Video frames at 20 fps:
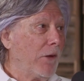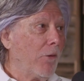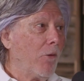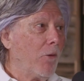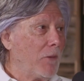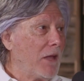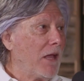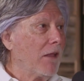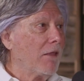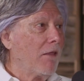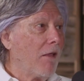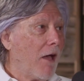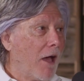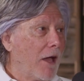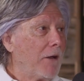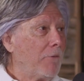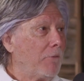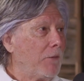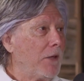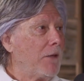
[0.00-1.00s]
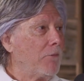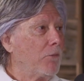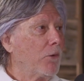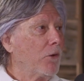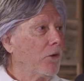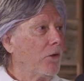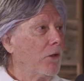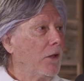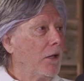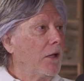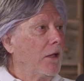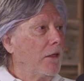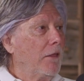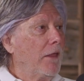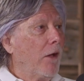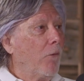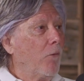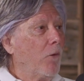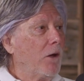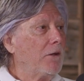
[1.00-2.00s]
There will be a lot of people
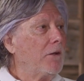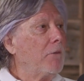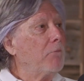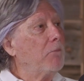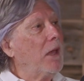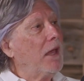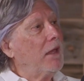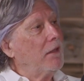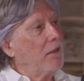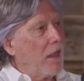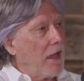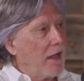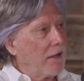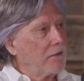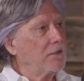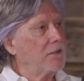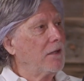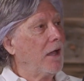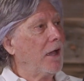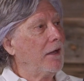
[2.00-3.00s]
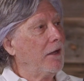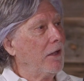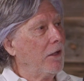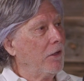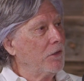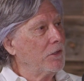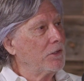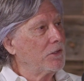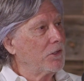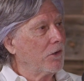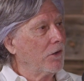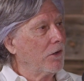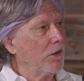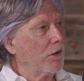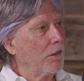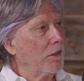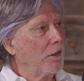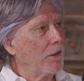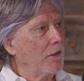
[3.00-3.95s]
that went to bed last night on this earth.